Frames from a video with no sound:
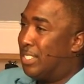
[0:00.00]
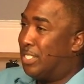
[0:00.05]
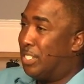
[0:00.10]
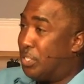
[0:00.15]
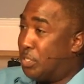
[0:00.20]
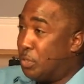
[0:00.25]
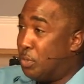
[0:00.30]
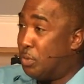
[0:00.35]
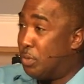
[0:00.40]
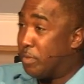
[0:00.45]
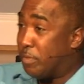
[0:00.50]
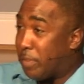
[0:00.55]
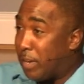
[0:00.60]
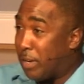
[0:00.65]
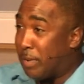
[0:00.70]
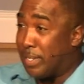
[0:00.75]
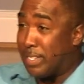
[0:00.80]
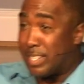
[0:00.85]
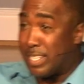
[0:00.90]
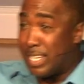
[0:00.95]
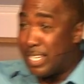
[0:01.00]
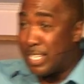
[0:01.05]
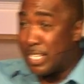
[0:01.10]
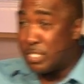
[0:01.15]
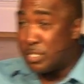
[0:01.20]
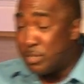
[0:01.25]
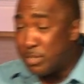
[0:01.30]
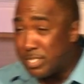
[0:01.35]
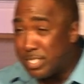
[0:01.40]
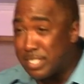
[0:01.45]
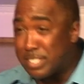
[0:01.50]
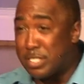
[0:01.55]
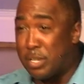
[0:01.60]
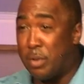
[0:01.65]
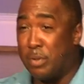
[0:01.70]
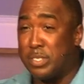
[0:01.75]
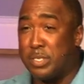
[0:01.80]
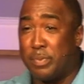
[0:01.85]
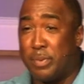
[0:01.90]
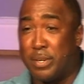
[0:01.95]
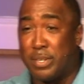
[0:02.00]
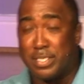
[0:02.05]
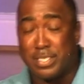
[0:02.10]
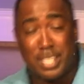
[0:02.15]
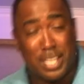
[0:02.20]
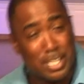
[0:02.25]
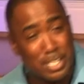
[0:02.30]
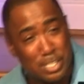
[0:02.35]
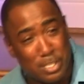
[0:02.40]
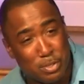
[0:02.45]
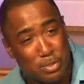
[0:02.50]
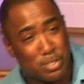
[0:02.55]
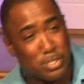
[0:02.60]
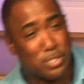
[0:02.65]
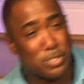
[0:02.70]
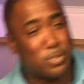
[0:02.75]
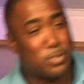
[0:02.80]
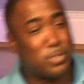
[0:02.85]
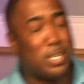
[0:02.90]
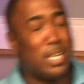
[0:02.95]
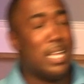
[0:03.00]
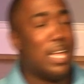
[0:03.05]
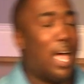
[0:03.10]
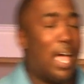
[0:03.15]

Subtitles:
to do the very thing that you sense the Holy Spirit telling you to do.